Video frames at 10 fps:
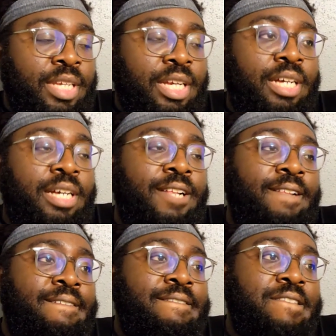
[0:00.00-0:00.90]

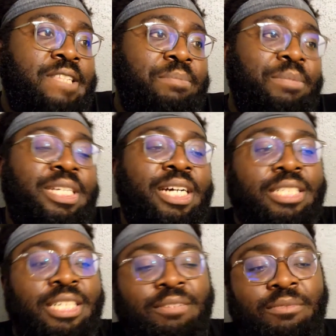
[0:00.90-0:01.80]

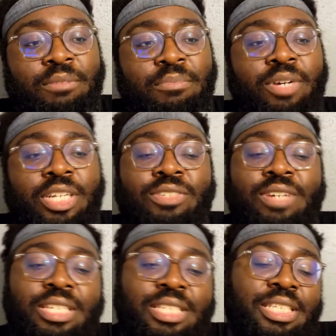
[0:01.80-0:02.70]
Madonna at one point
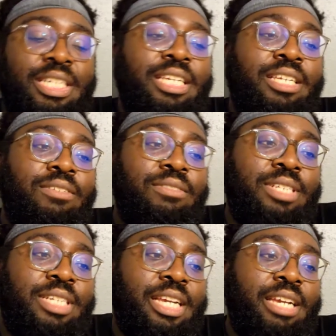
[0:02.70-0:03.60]
tries to cheat, use a
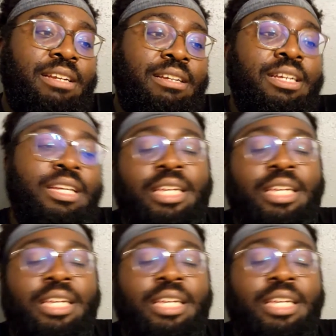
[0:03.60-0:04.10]
chair.